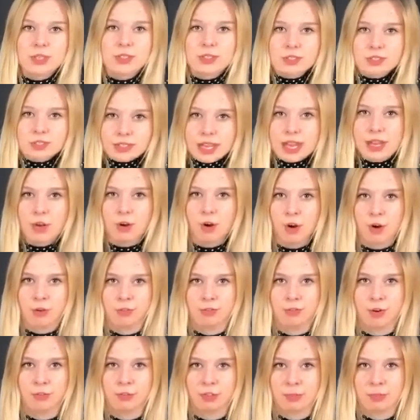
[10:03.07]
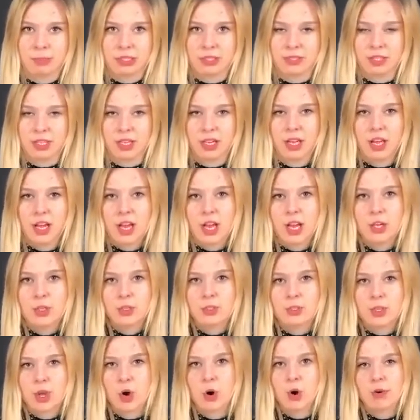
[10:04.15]
What is inside of the pizza?
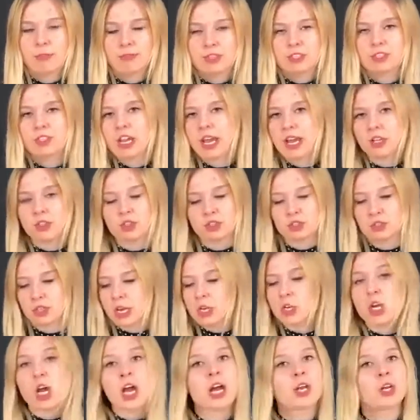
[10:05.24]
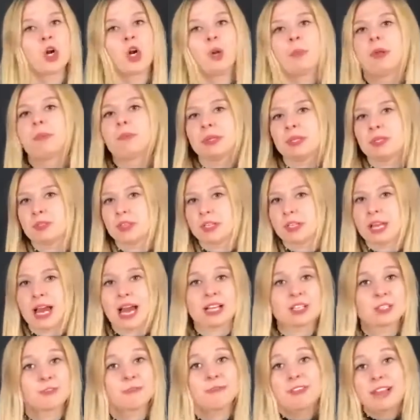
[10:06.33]
So if we take just a normal pizza, it
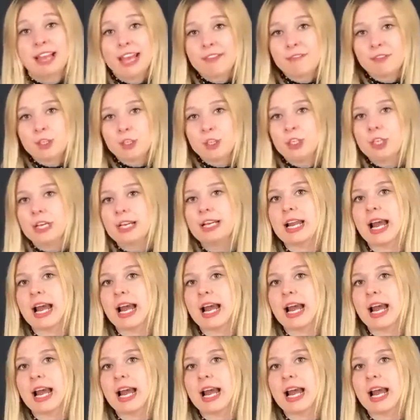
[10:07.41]
has flavor,